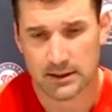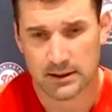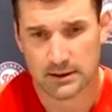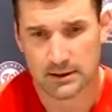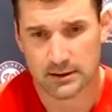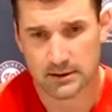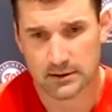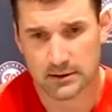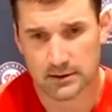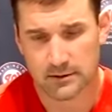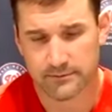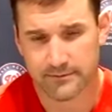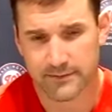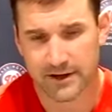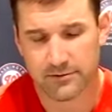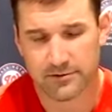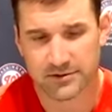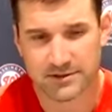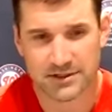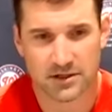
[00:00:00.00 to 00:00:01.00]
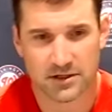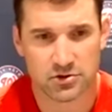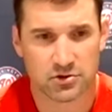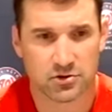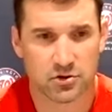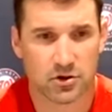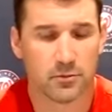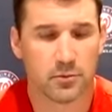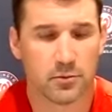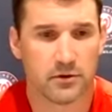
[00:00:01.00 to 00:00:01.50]
you know, I don't want to say
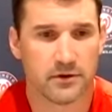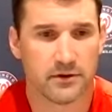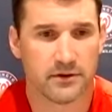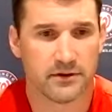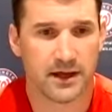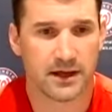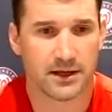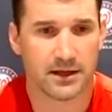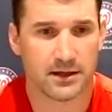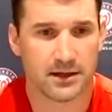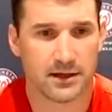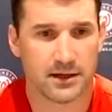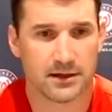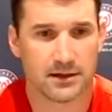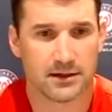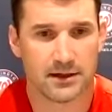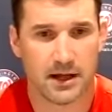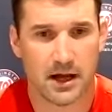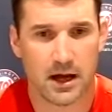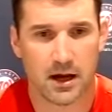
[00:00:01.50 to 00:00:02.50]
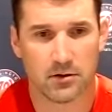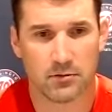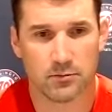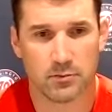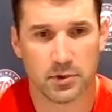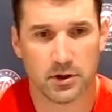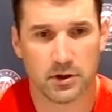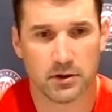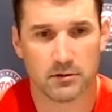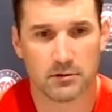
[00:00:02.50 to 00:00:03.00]
trouble that they can get in now,
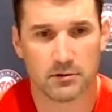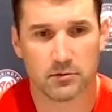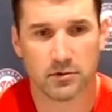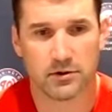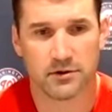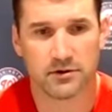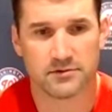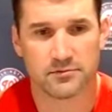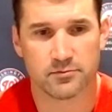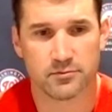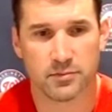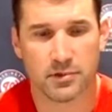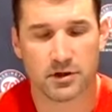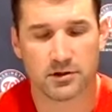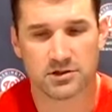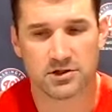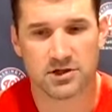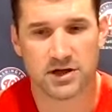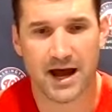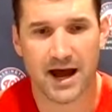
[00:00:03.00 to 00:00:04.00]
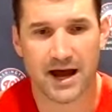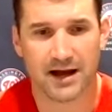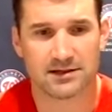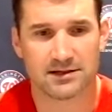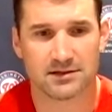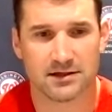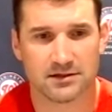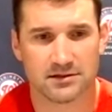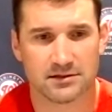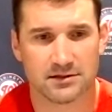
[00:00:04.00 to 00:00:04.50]
but with as much
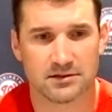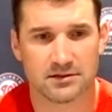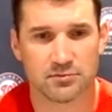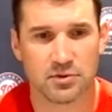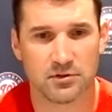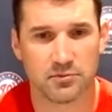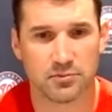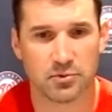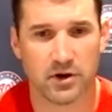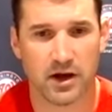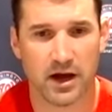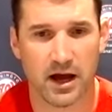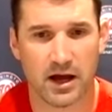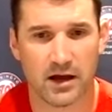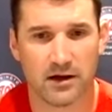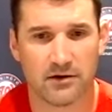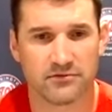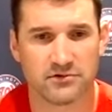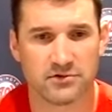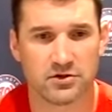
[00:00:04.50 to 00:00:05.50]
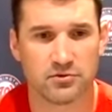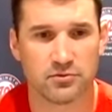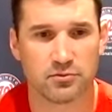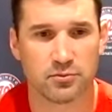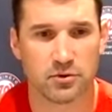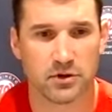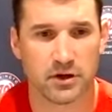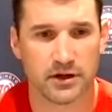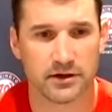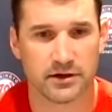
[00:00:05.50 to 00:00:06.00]
access as people have to
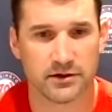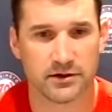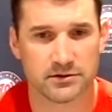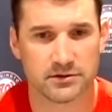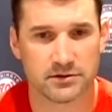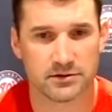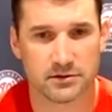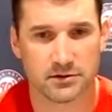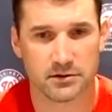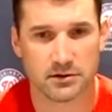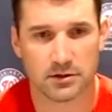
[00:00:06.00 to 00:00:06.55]
players,